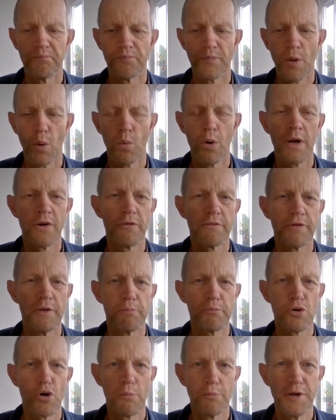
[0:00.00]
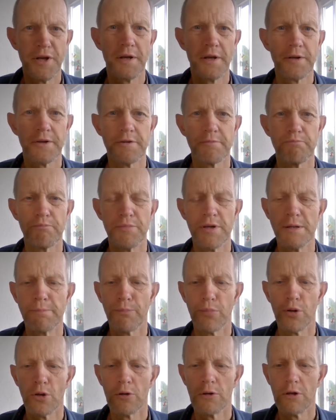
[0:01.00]
one of the prominent
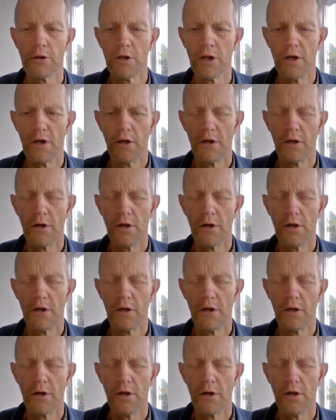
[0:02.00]
people